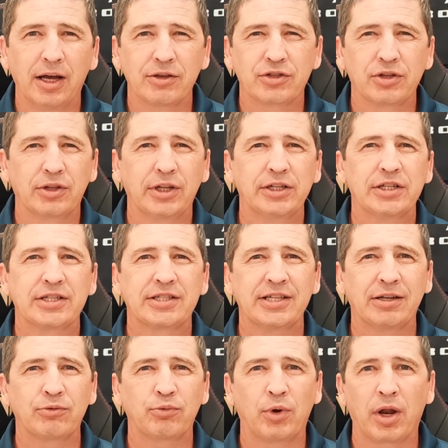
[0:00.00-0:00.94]
so they just
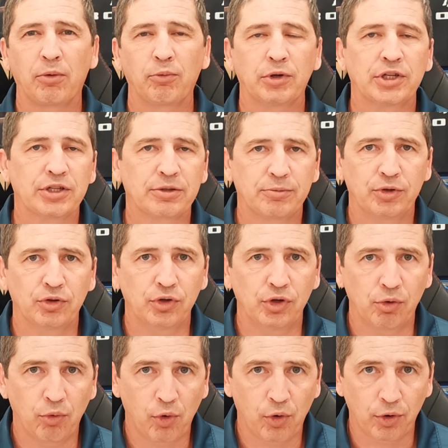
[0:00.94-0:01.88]
said, why don't we just do
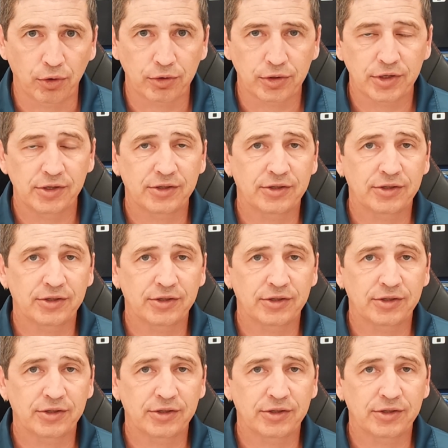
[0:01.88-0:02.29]
new orders?